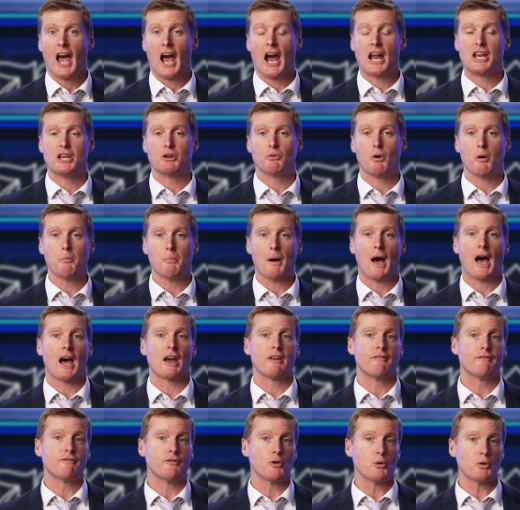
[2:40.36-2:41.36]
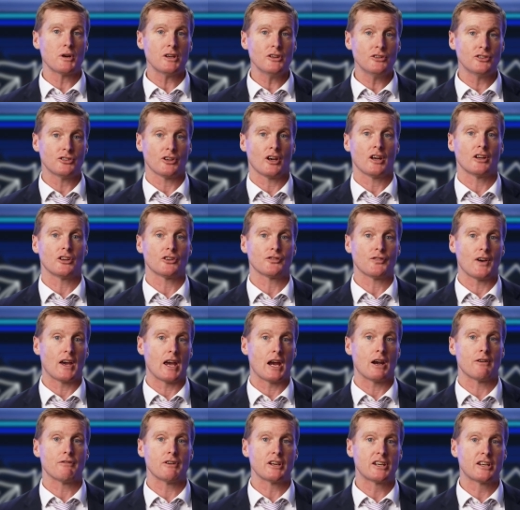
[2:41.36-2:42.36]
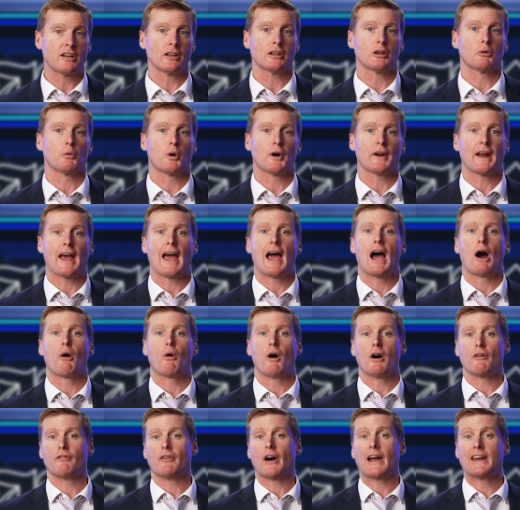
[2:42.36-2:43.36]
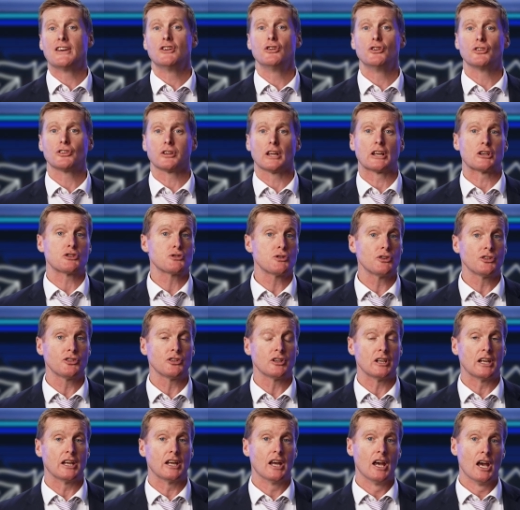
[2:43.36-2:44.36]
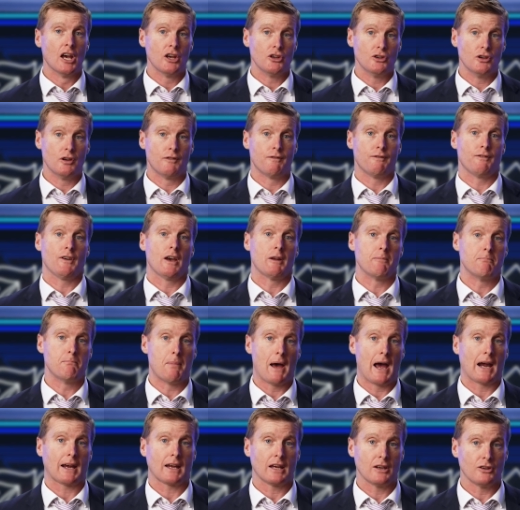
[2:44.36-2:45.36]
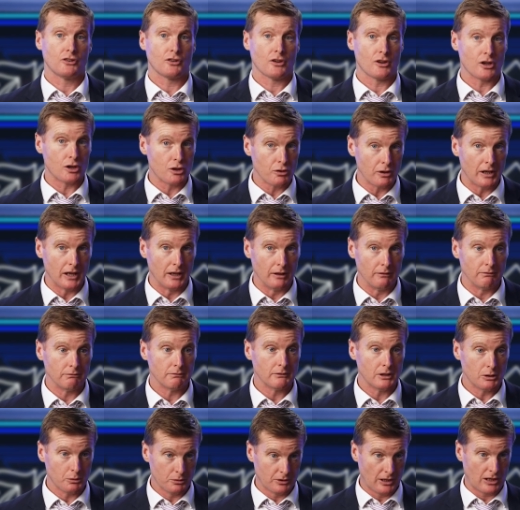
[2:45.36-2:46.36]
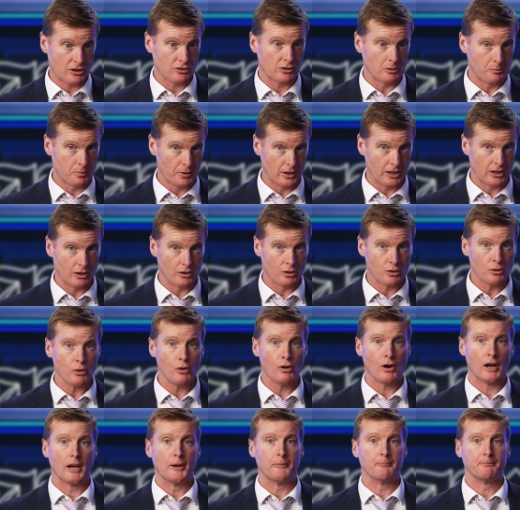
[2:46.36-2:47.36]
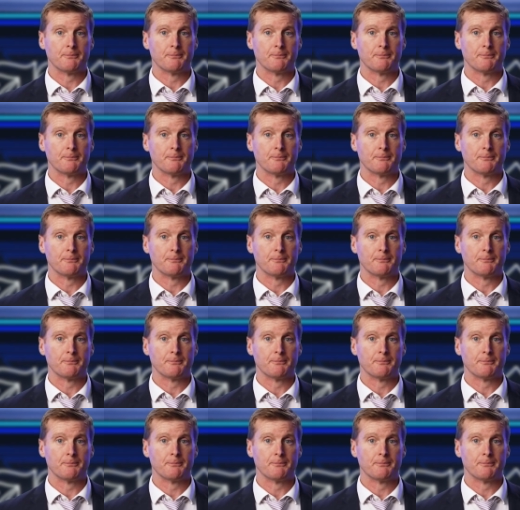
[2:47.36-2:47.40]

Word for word: and you were paid 40 cents for every kilowatt hour of unused electricity you fed back into the grid. It was actually pretty good coin.